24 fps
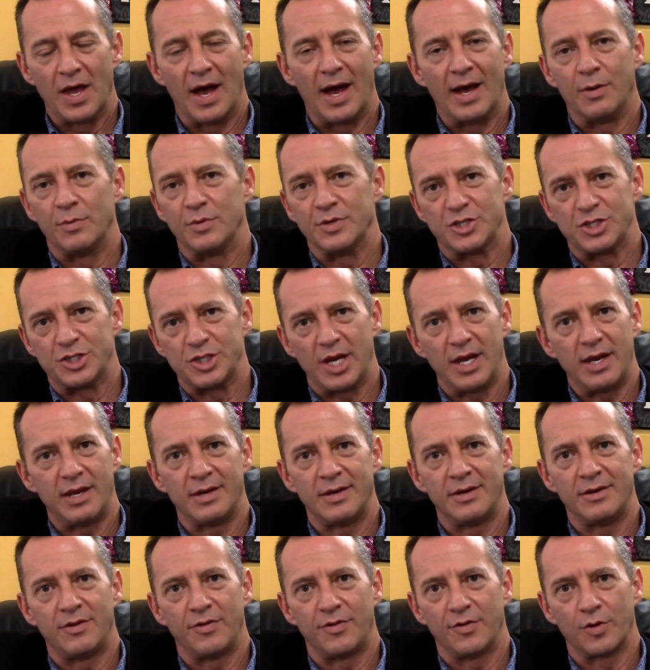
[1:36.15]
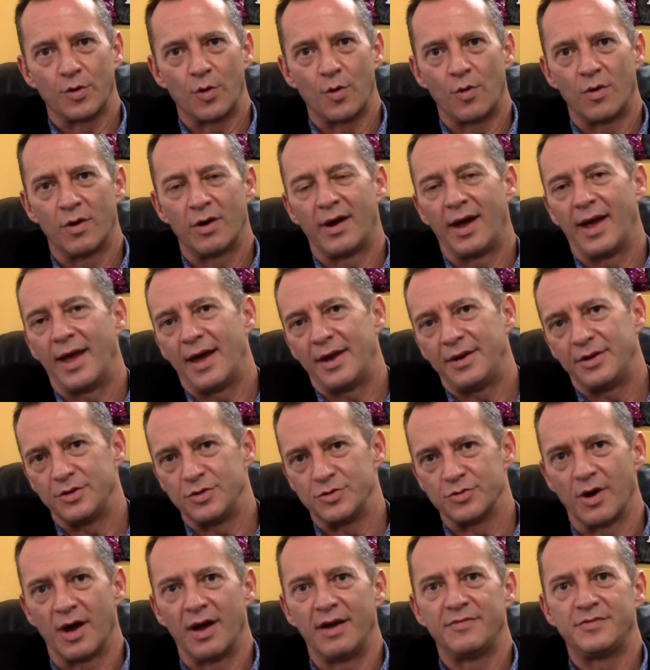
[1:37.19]
I was shaken to the core. I had to
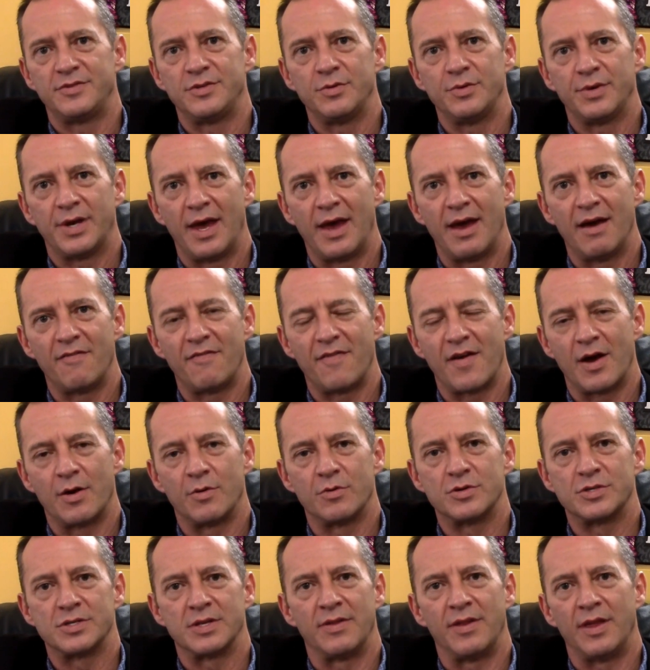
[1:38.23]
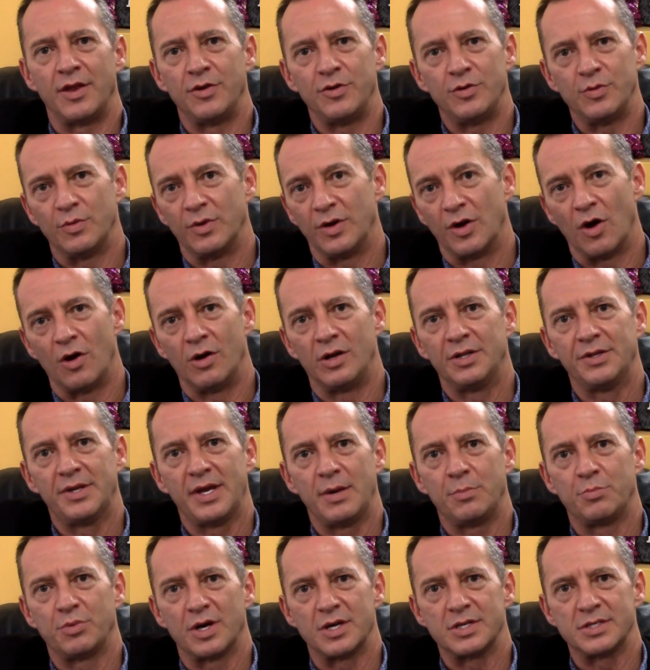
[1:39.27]
drive 2.5 hours and then do an
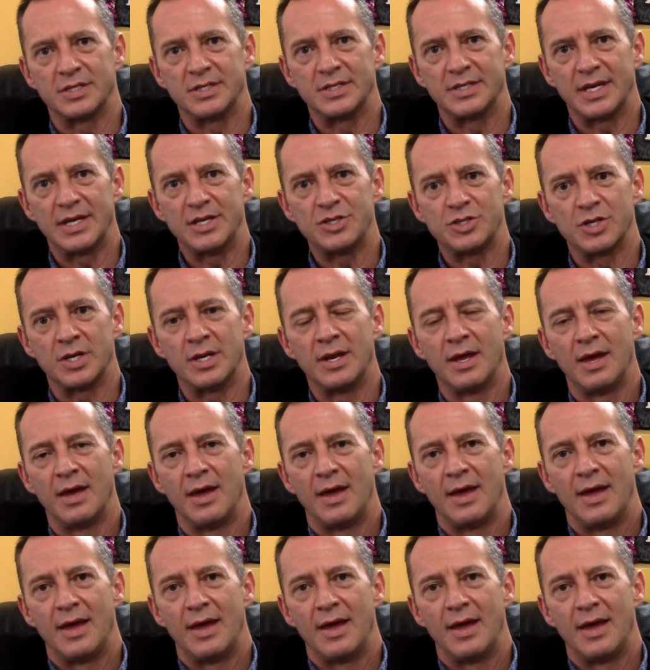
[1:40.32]
all-day presentation.